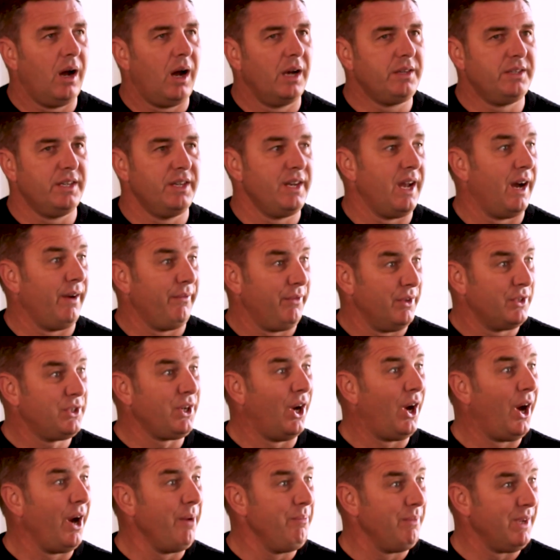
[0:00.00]
didn't have the
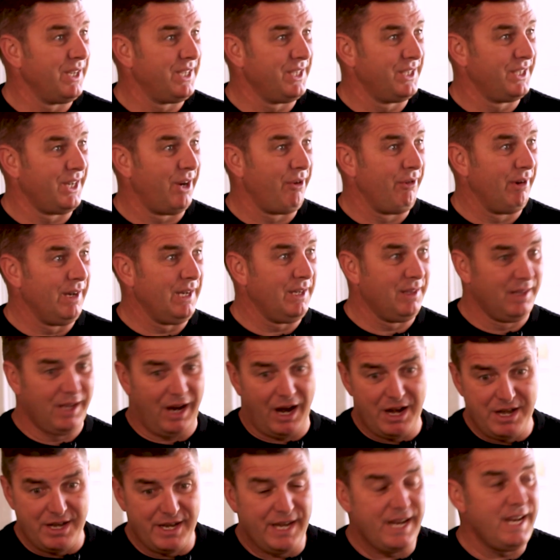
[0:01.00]
time necessarily that
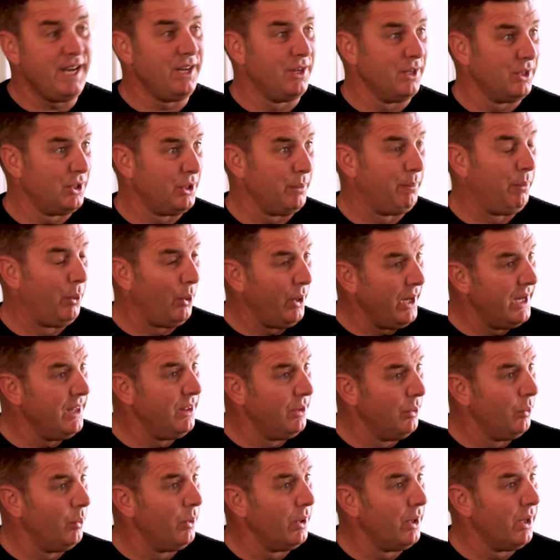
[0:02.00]
I needed to put
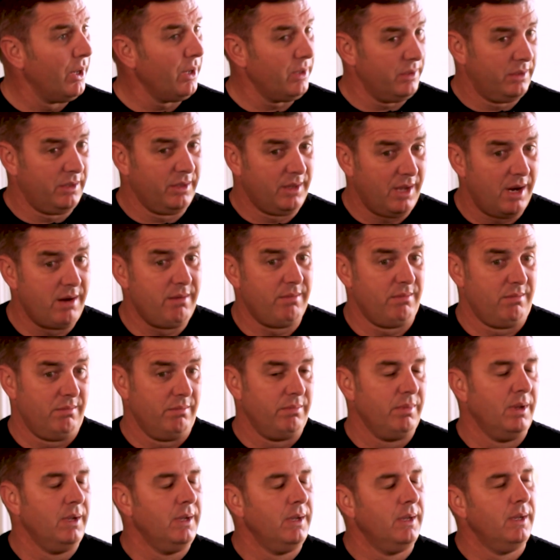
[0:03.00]
in the work to then
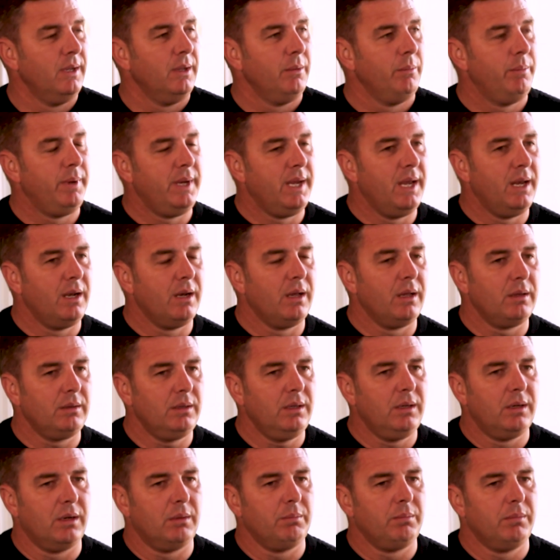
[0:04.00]
be in.
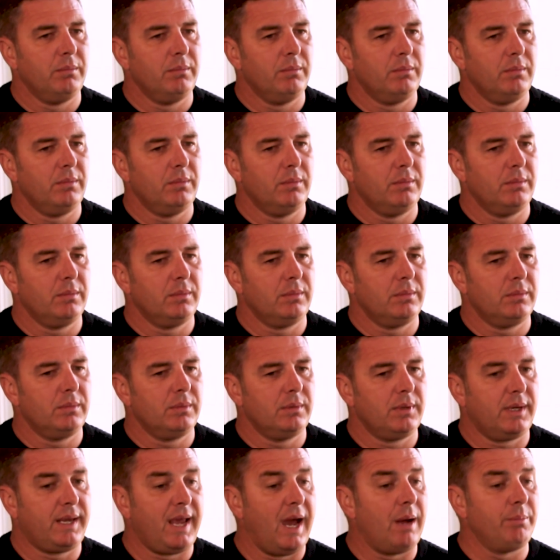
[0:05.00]
You know,
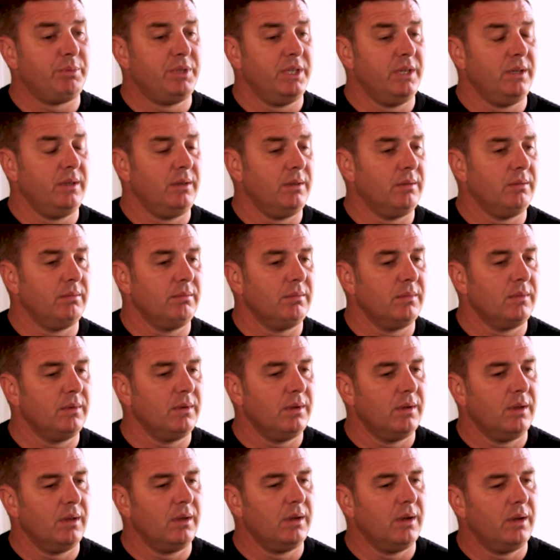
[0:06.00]
the captain
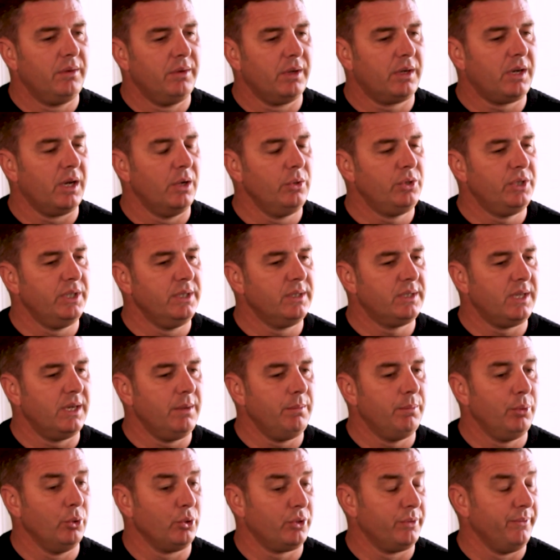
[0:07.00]
and the coaching
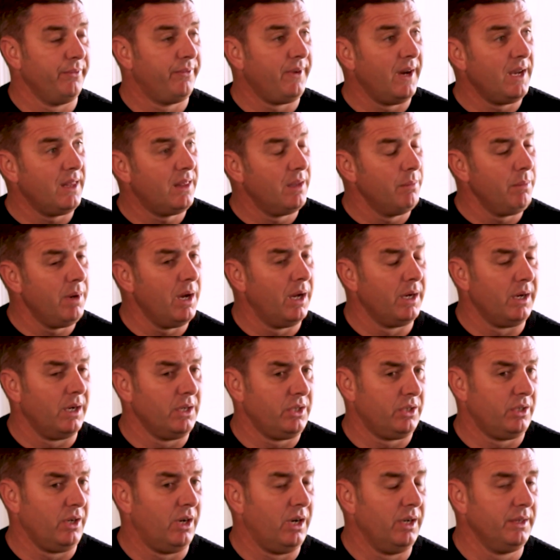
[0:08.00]
team put some faith in me, and I
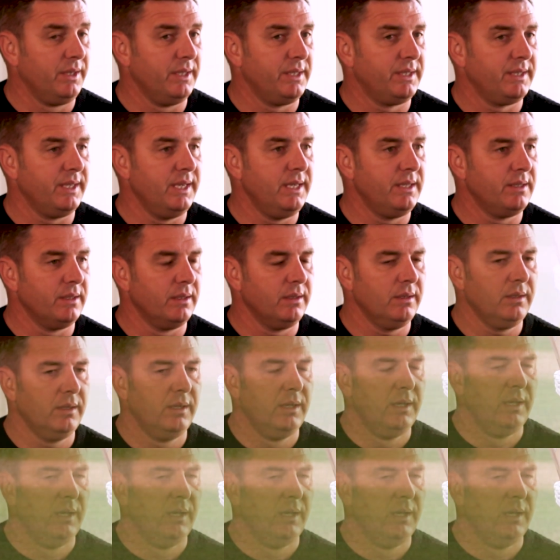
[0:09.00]
started the season,